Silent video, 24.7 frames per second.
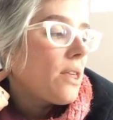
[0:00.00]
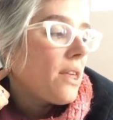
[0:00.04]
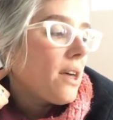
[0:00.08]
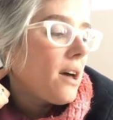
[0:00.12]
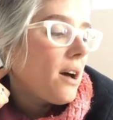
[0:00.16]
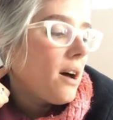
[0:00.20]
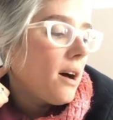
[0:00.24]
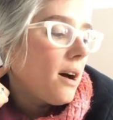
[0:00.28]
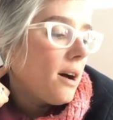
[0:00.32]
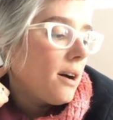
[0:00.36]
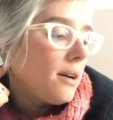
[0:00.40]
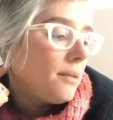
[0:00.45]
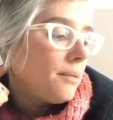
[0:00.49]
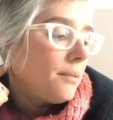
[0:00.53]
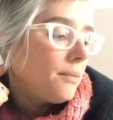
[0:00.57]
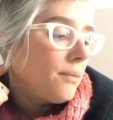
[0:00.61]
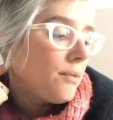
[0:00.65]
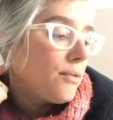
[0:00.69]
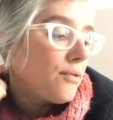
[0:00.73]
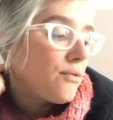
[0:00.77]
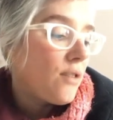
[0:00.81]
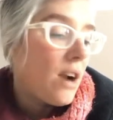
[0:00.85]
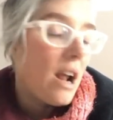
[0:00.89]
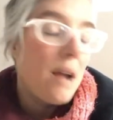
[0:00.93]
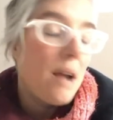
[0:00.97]
a
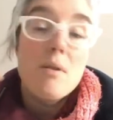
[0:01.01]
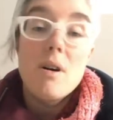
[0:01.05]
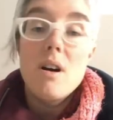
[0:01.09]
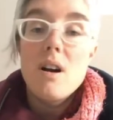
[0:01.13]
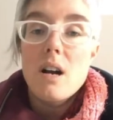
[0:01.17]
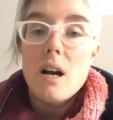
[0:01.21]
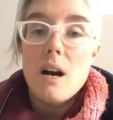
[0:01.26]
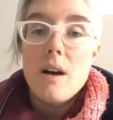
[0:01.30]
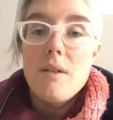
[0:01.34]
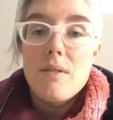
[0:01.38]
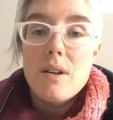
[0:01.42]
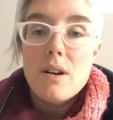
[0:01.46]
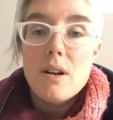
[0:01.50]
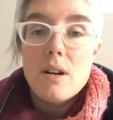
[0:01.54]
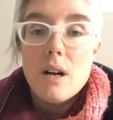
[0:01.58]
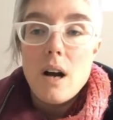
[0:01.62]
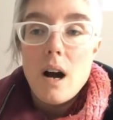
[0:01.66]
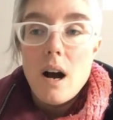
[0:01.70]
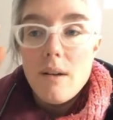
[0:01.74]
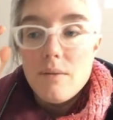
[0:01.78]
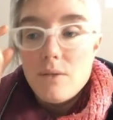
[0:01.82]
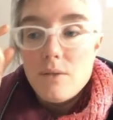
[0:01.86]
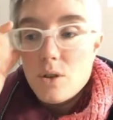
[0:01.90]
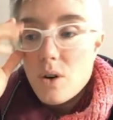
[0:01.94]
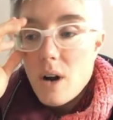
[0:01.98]
framework
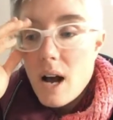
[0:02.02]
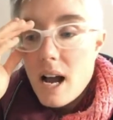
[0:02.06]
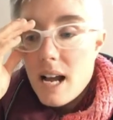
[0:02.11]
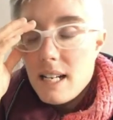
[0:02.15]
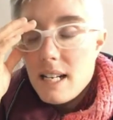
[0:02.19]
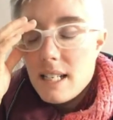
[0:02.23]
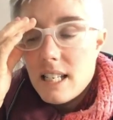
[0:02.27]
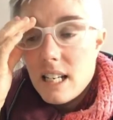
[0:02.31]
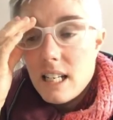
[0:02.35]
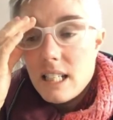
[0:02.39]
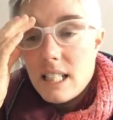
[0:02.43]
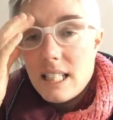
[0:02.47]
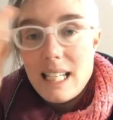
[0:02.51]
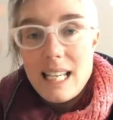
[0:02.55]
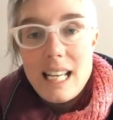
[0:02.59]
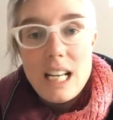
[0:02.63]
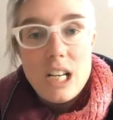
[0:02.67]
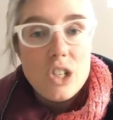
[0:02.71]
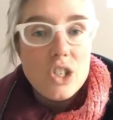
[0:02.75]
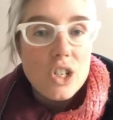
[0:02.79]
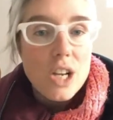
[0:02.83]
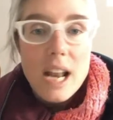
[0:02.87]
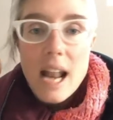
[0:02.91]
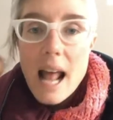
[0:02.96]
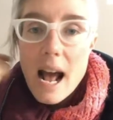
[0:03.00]
of trying to
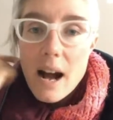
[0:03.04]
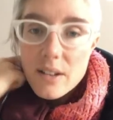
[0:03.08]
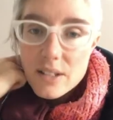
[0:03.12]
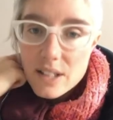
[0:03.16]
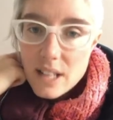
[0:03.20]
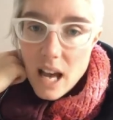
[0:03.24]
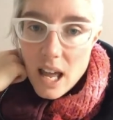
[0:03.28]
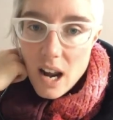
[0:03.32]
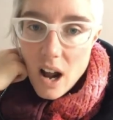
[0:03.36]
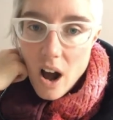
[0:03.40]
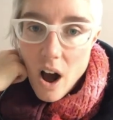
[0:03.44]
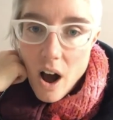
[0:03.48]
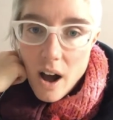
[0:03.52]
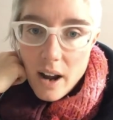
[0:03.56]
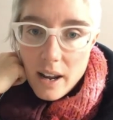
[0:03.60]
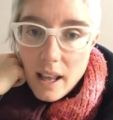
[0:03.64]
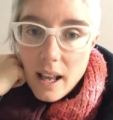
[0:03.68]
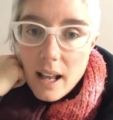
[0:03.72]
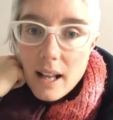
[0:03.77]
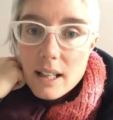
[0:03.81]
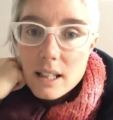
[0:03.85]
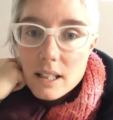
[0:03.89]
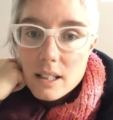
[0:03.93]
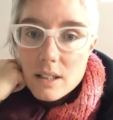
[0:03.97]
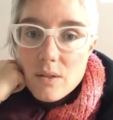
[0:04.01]
teach an outside
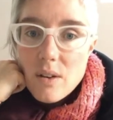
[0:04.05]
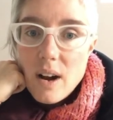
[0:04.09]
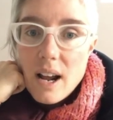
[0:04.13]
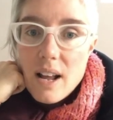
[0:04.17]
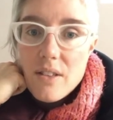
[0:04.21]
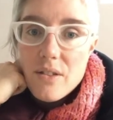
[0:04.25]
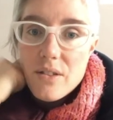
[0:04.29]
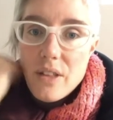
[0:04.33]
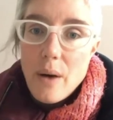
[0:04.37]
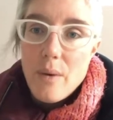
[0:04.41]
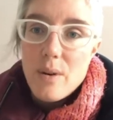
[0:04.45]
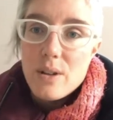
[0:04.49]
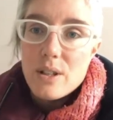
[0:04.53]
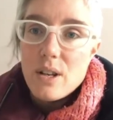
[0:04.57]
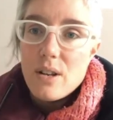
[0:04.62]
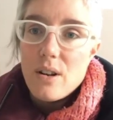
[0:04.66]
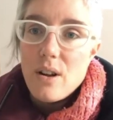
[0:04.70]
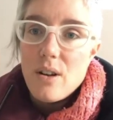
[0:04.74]
audience, right? That was